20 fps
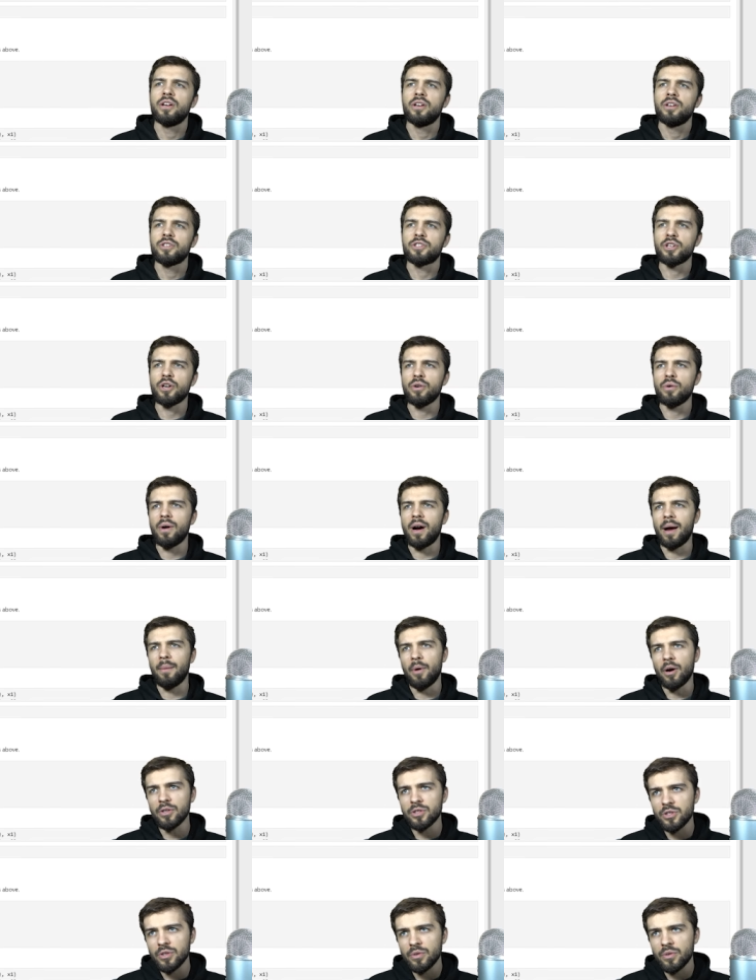So I'm
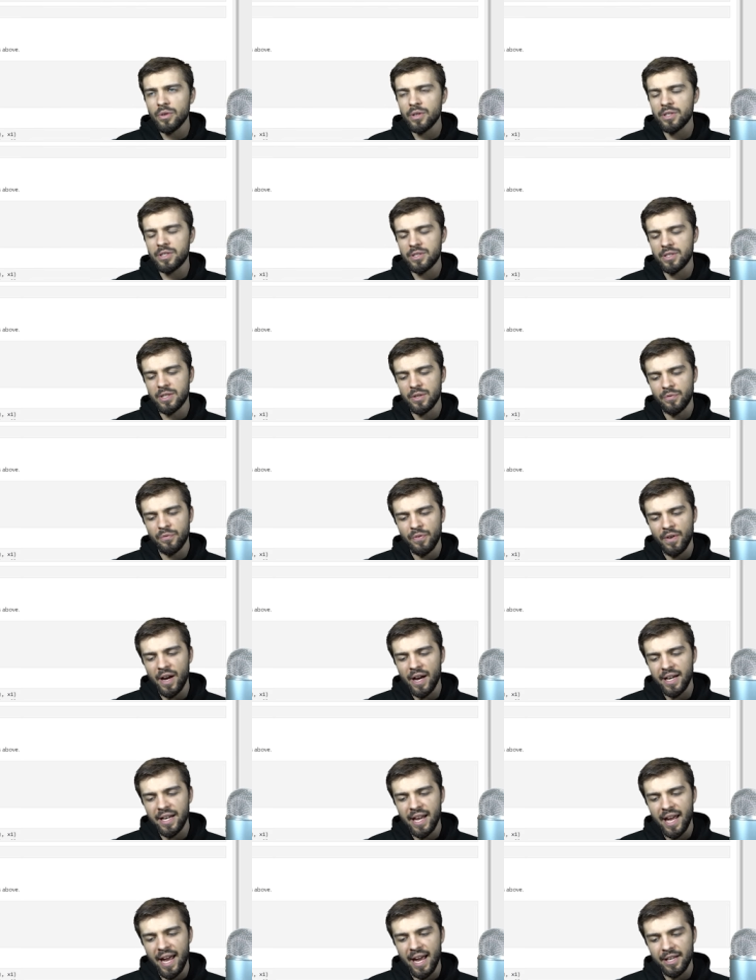also going to
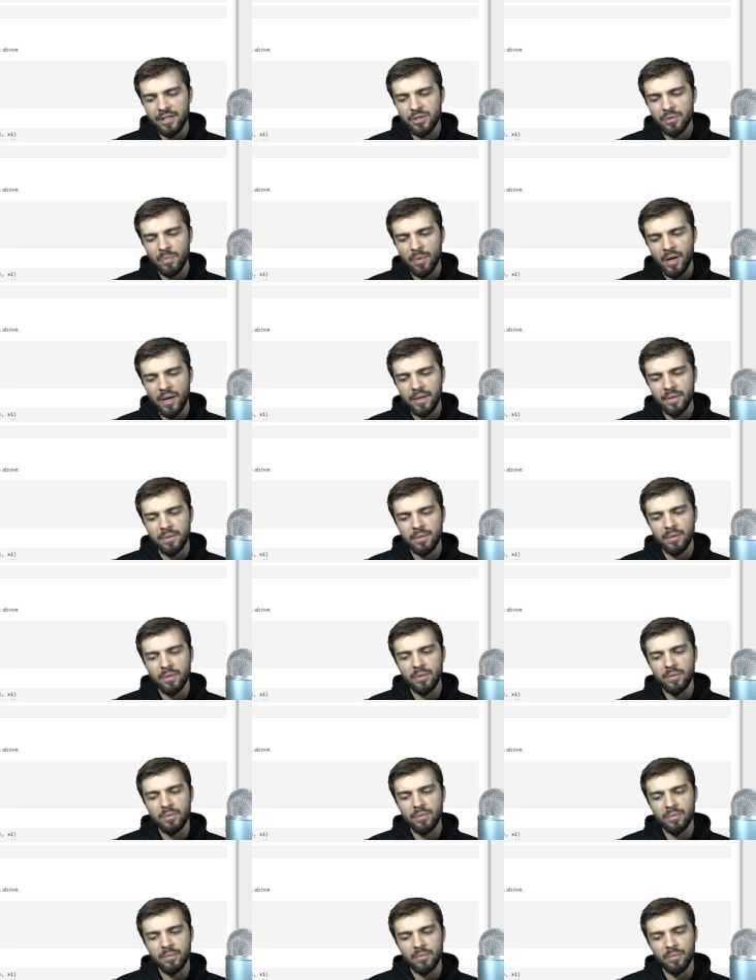define x one,
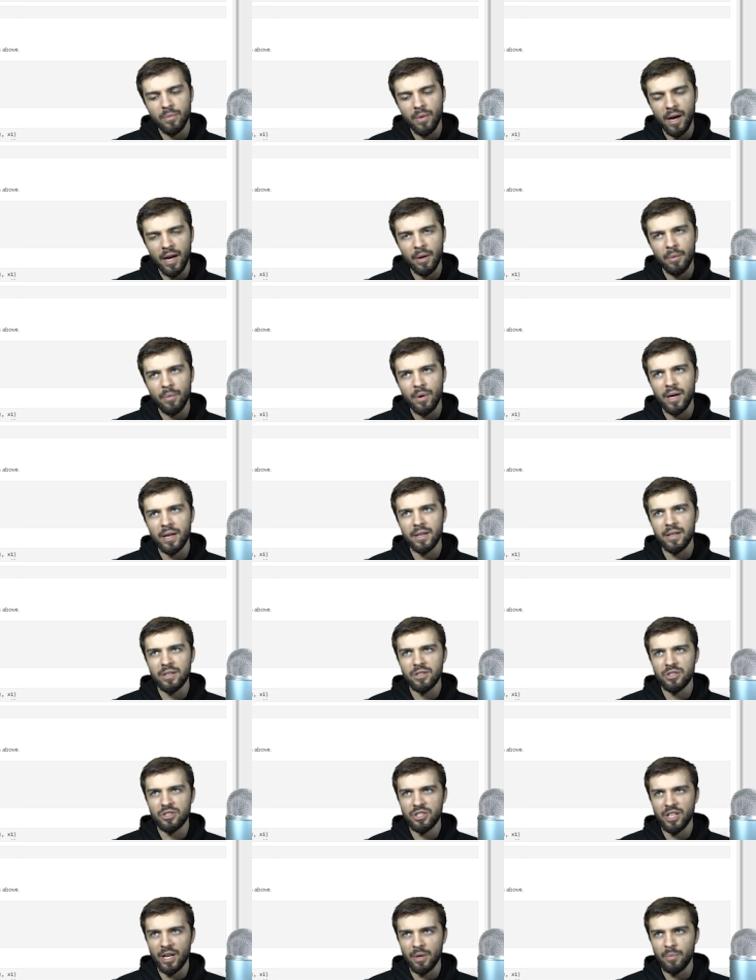y
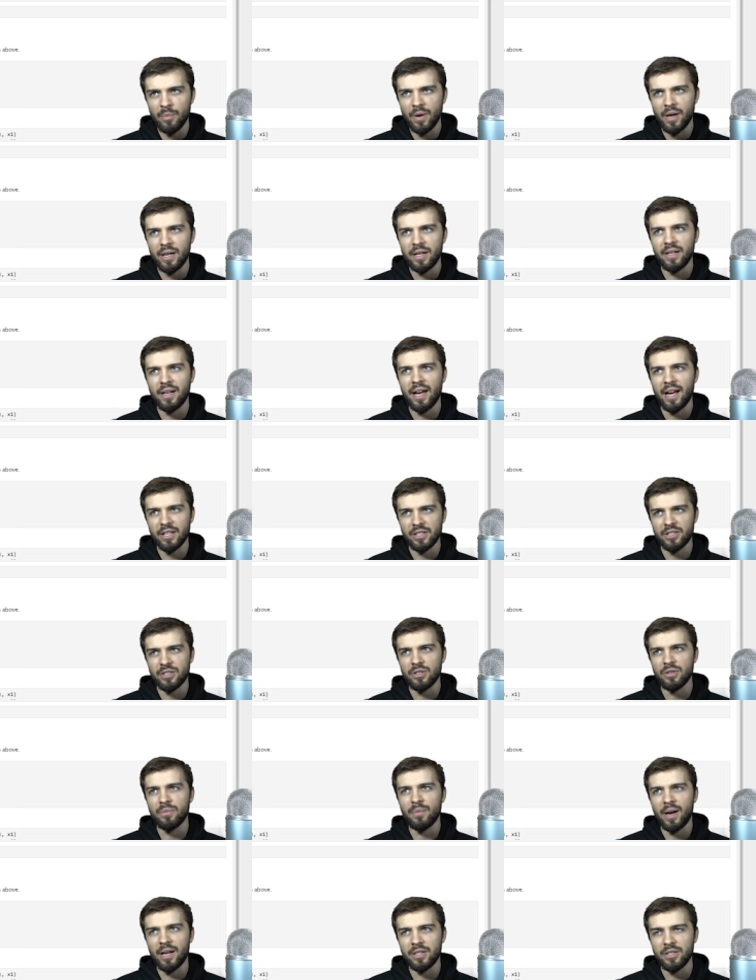one, z one, x
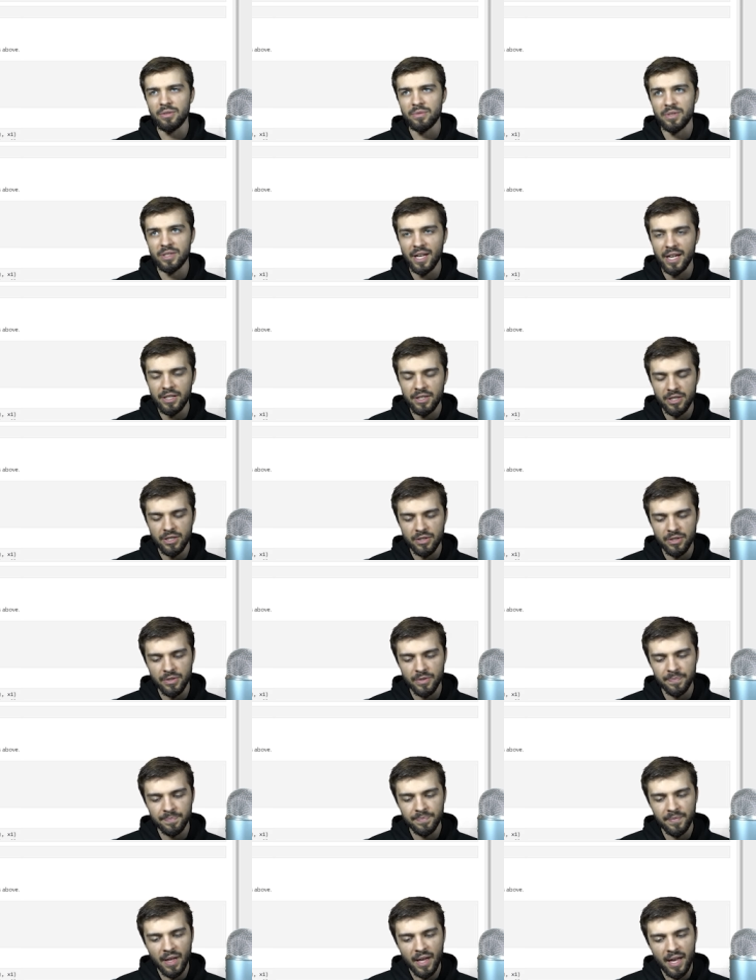two, y two, z
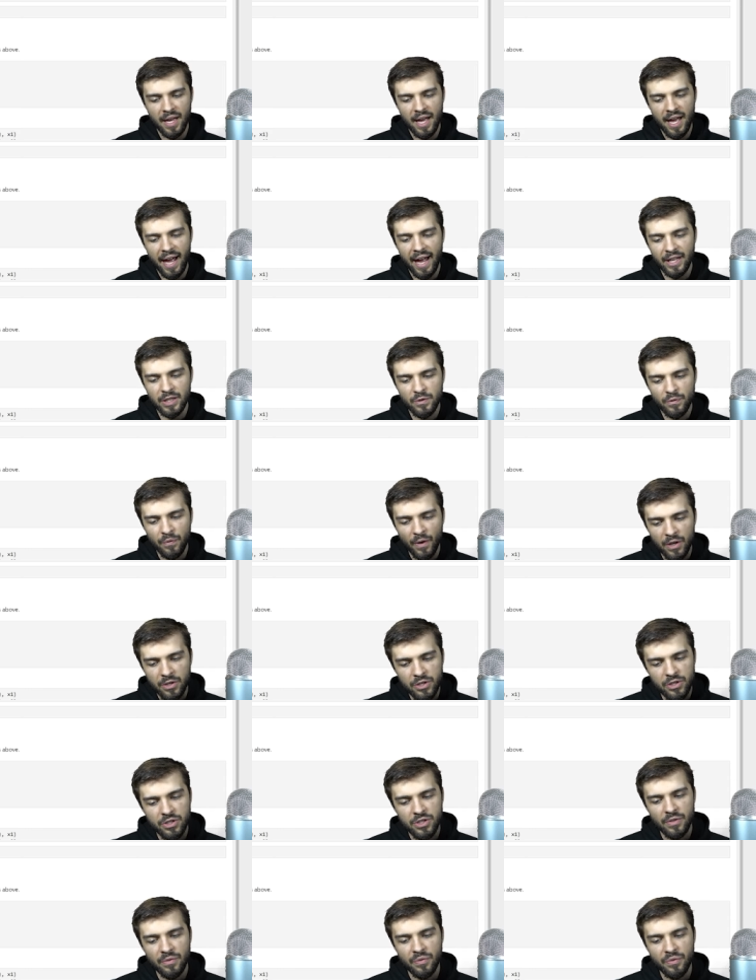two as
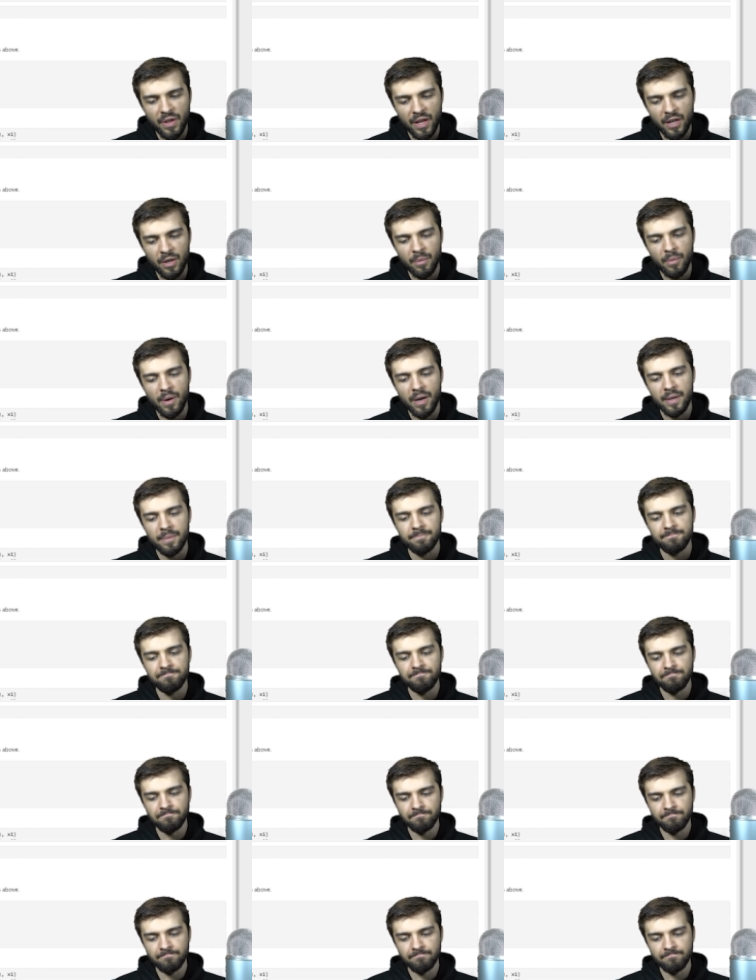functions of theta one,